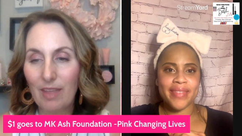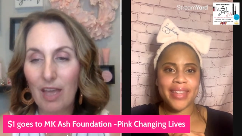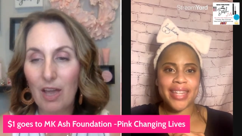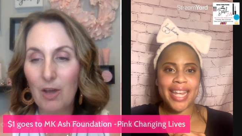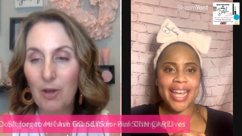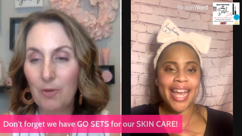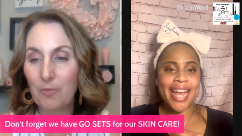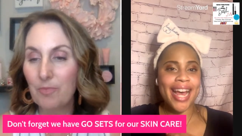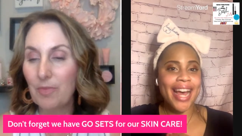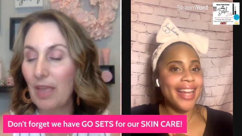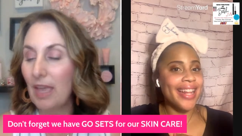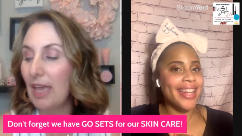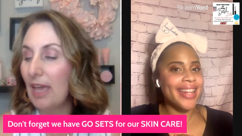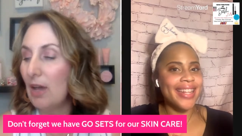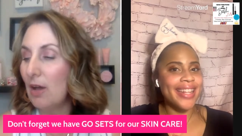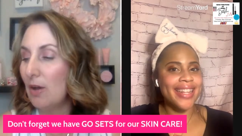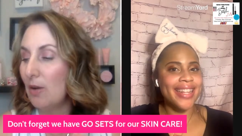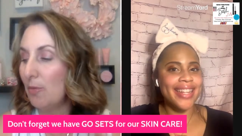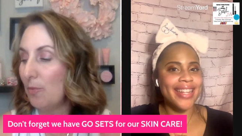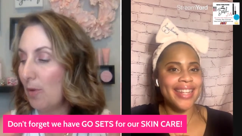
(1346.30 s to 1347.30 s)
Speaker 1: Oh, yeah.
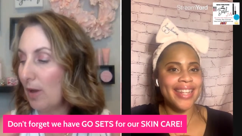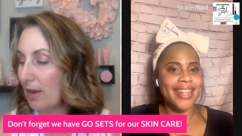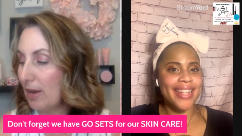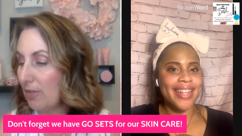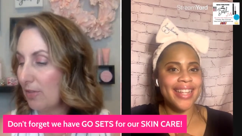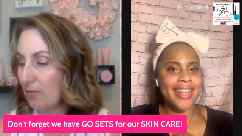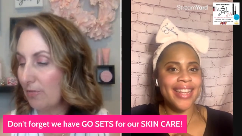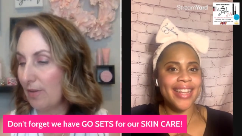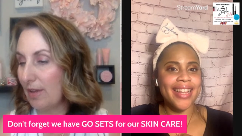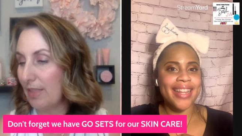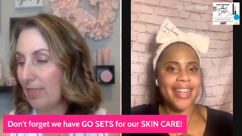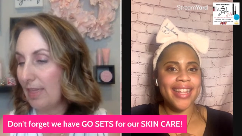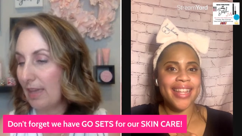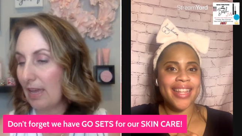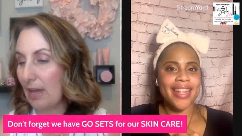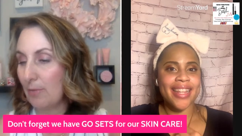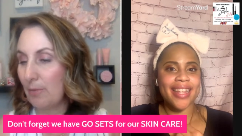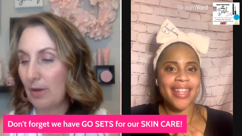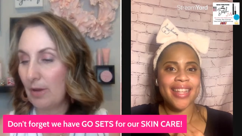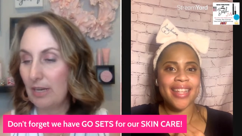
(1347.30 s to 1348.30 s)
One other fun thing
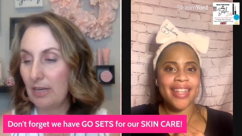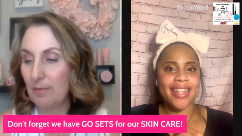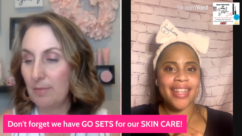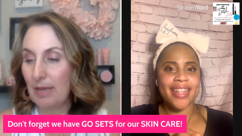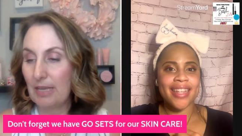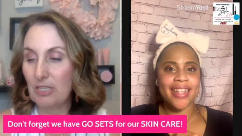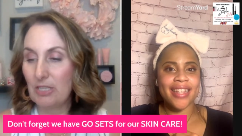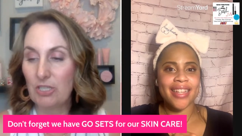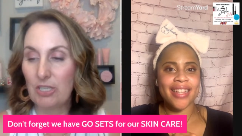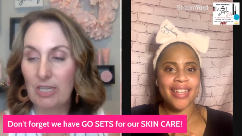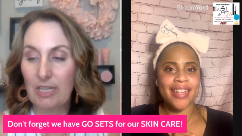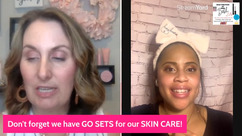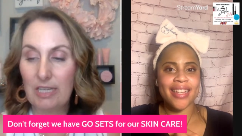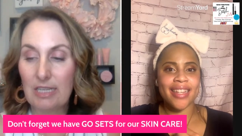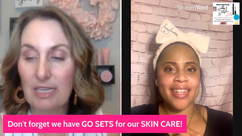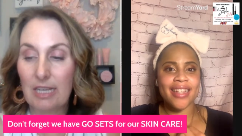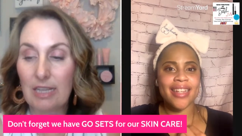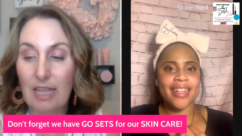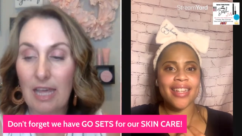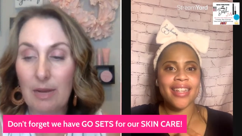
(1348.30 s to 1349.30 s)
I wanted to mention,
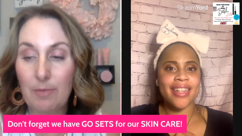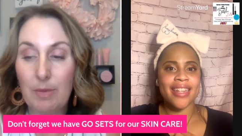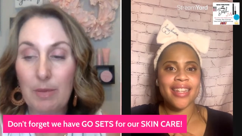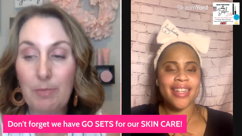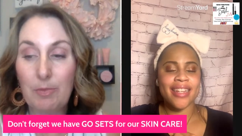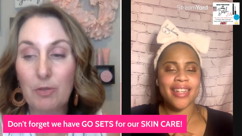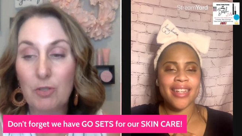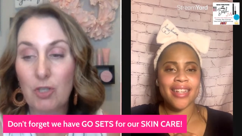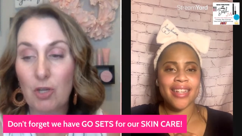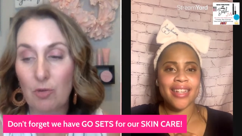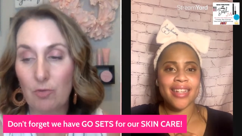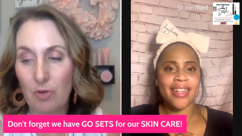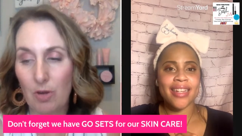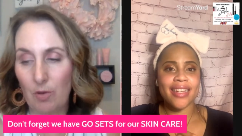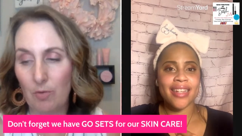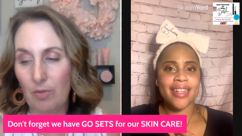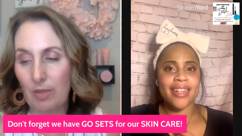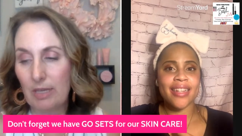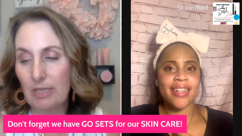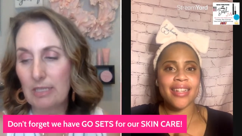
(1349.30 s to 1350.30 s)
a lot of people don't
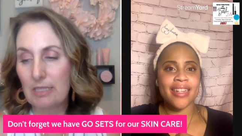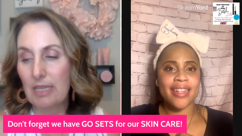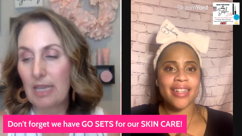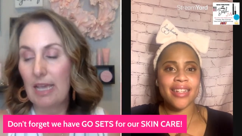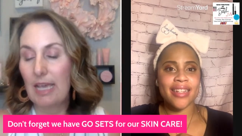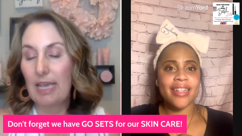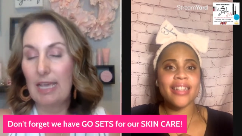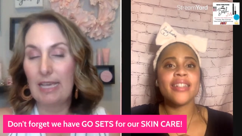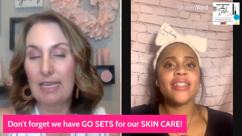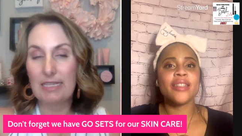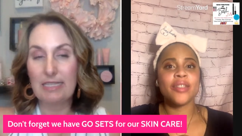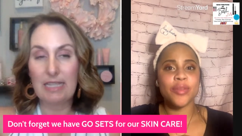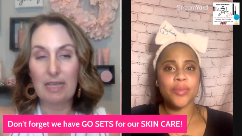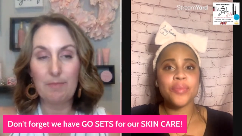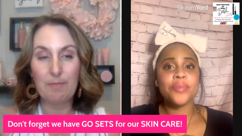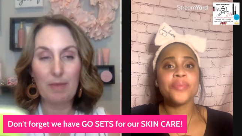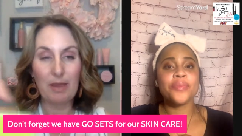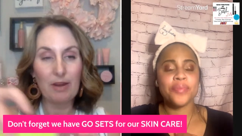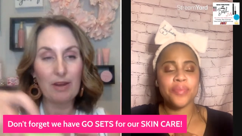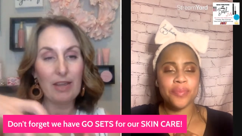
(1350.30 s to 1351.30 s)
know this, is
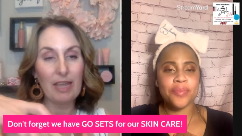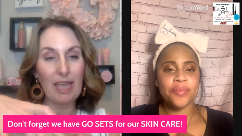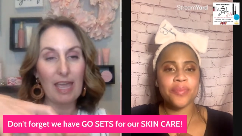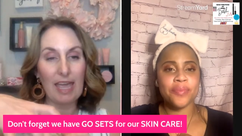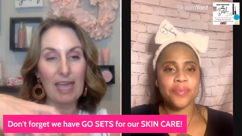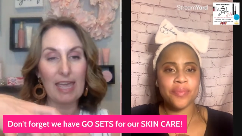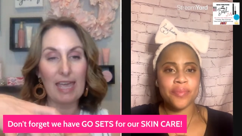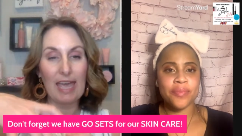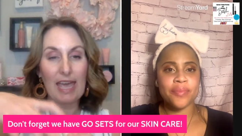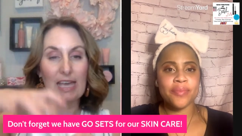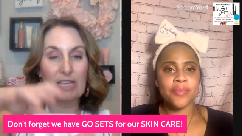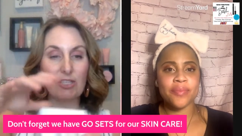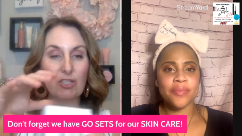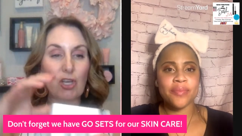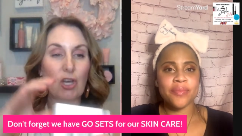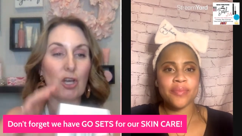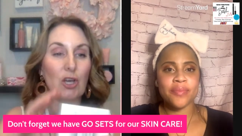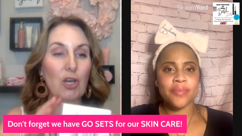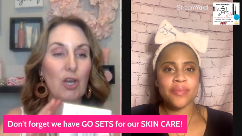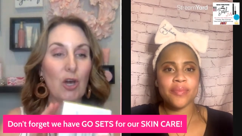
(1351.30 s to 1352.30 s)
that Mary Kay has
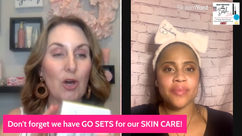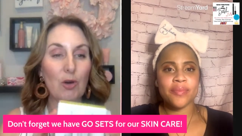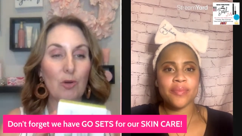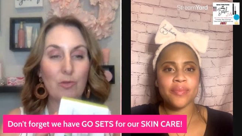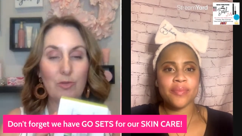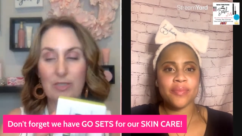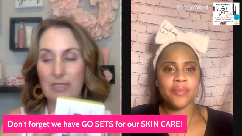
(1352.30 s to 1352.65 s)
go